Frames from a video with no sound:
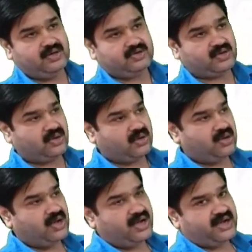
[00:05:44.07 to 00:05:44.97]

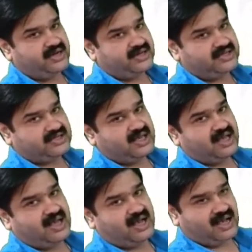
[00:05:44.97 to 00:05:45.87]
So it is
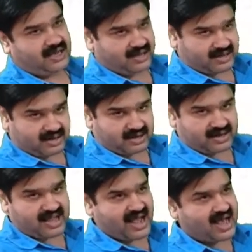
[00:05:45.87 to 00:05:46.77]
a
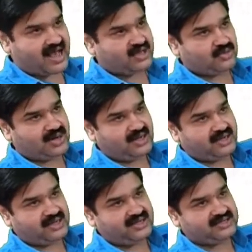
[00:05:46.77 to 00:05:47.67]
gradual
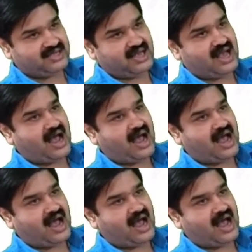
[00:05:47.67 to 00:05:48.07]
increase,